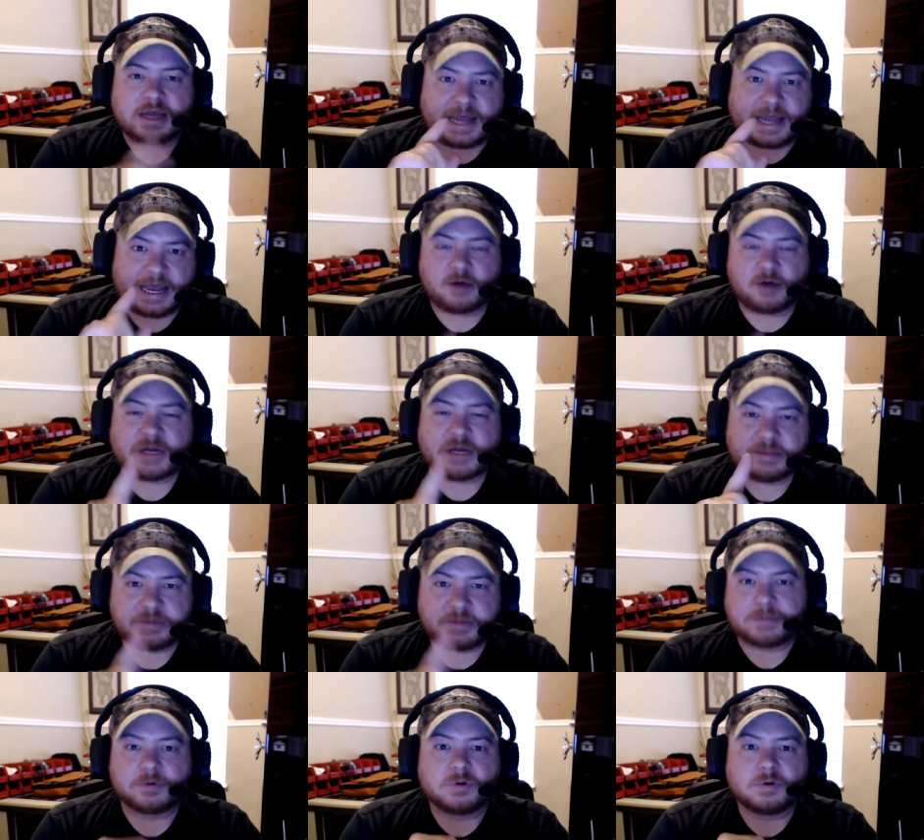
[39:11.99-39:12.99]
how many
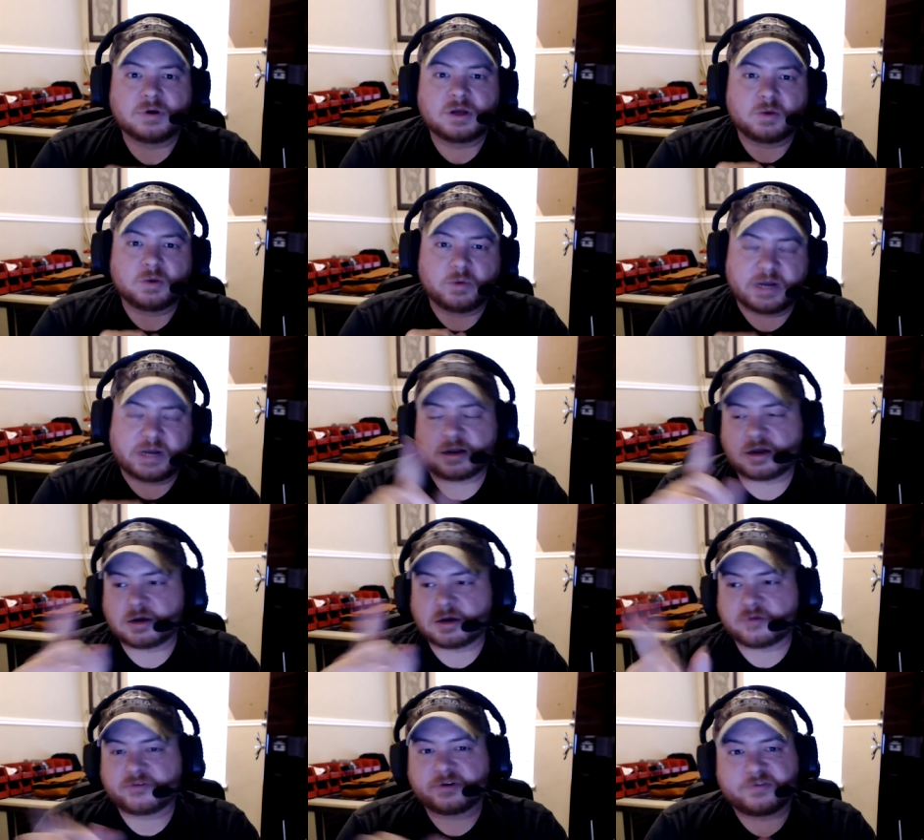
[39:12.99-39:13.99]
people would head
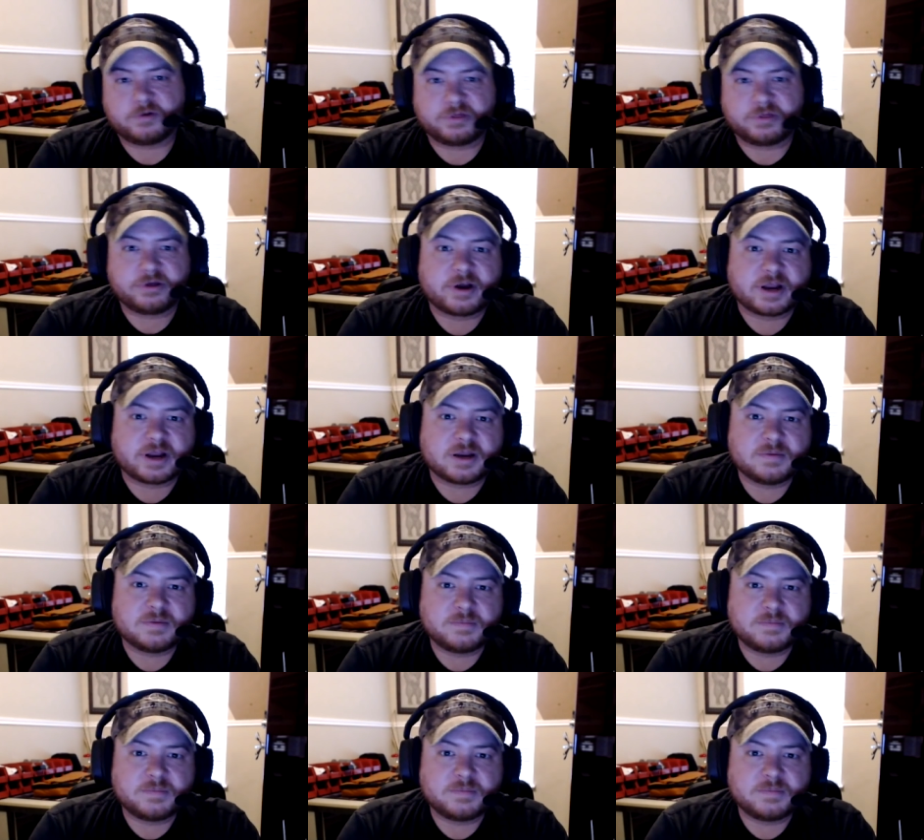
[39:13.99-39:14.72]
on over to Full30?